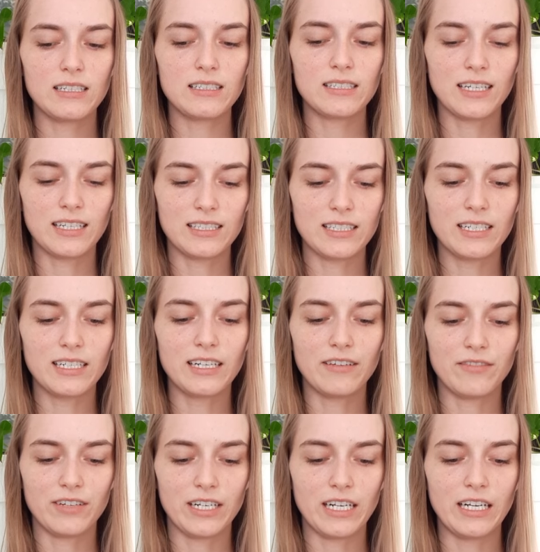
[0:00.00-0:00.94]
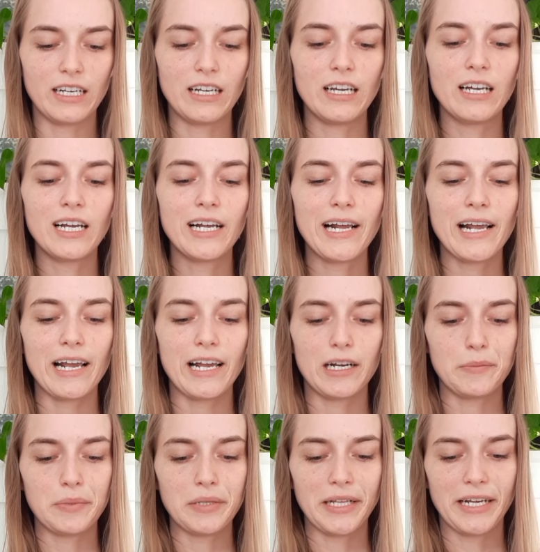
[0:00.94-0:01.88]
sensitivity
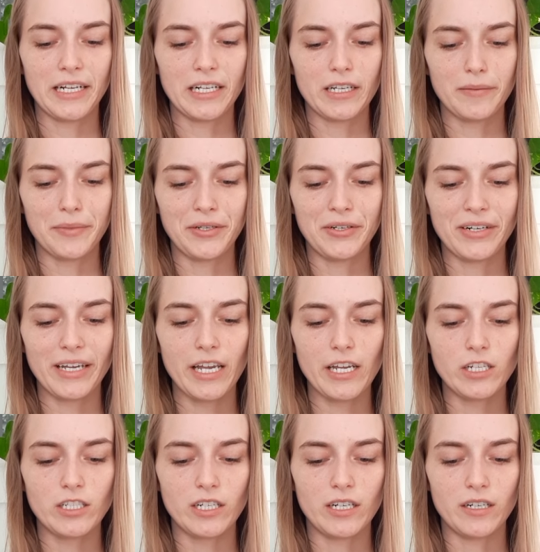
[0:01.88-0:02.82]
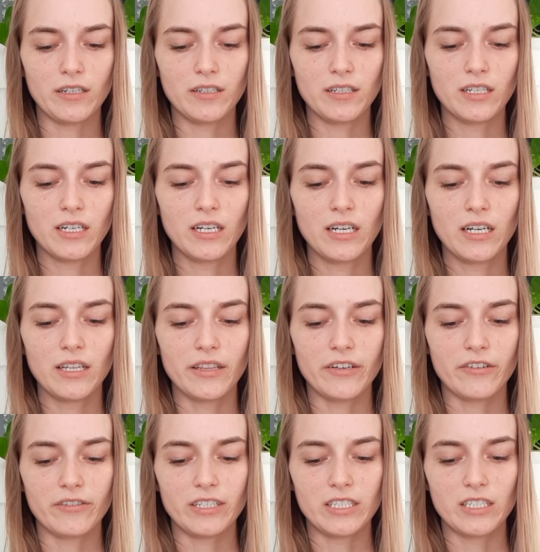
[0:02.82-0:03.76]
and plant communication.
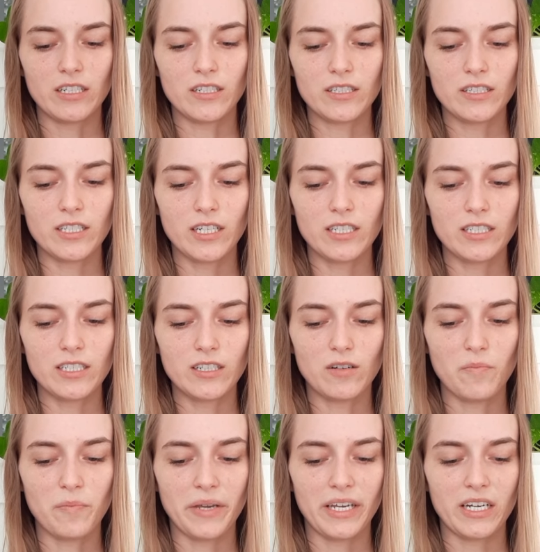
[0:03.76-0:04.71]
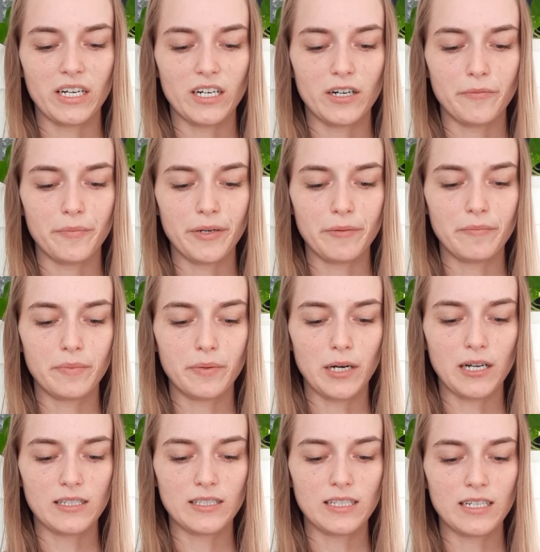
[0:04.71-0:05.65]
The results are still meager, but
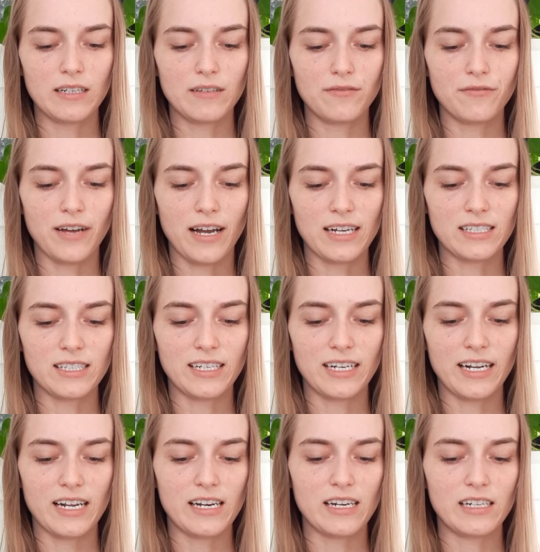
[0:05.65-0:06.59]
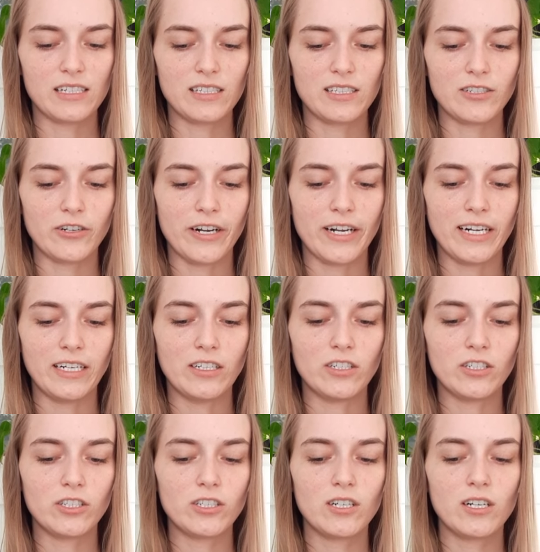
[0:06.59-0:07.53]
positive, fascinating, and
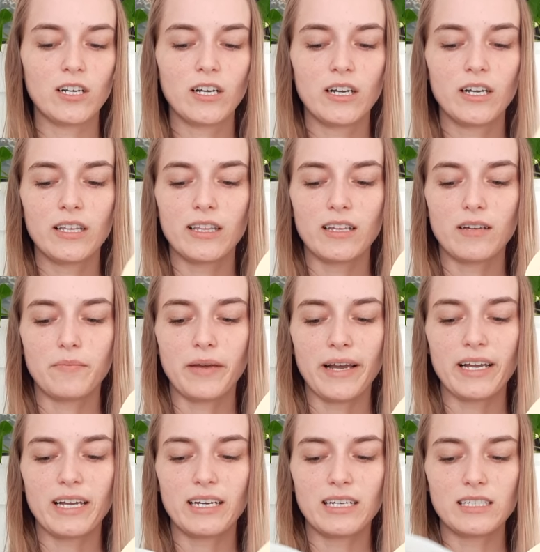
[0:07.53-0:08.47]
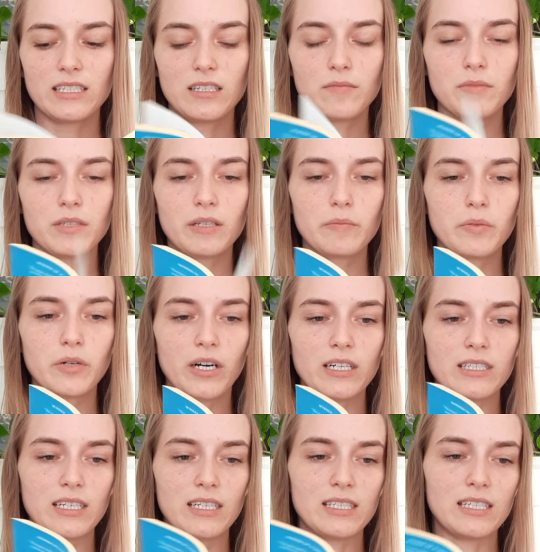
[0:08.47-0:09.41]
strange. The mechanisms and
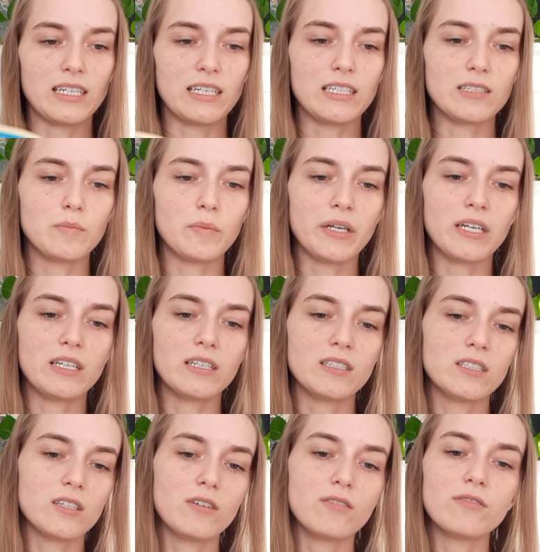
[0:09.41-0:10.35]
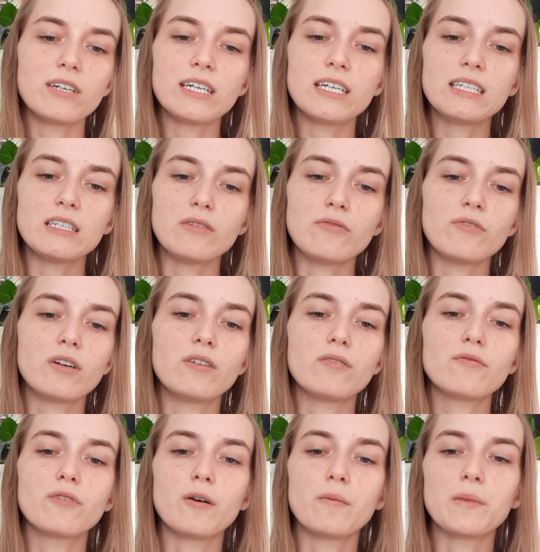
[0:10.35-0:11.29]
processes, being so very
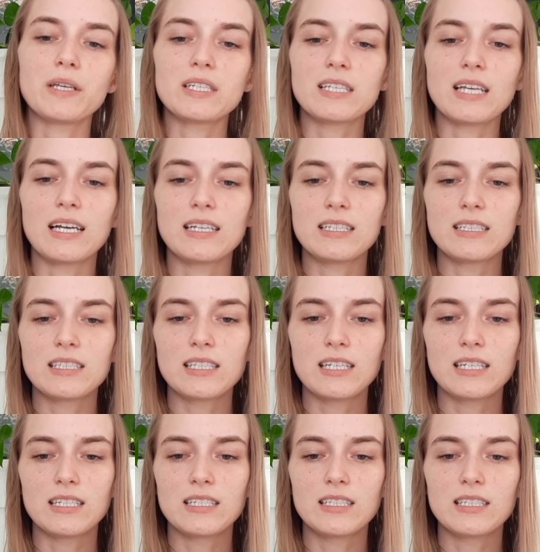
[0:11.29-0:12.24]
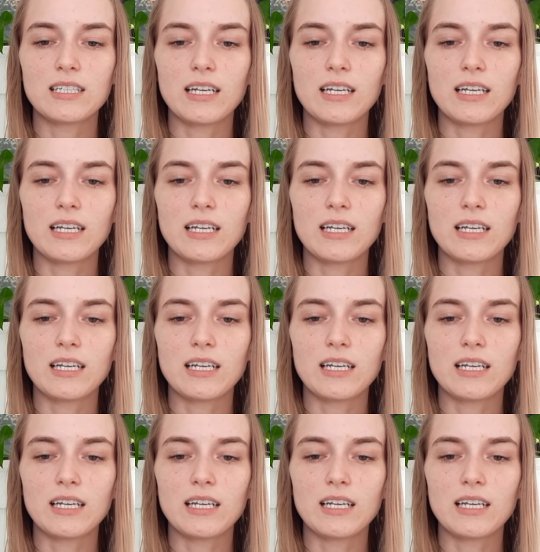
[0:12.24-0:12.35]
different from the senses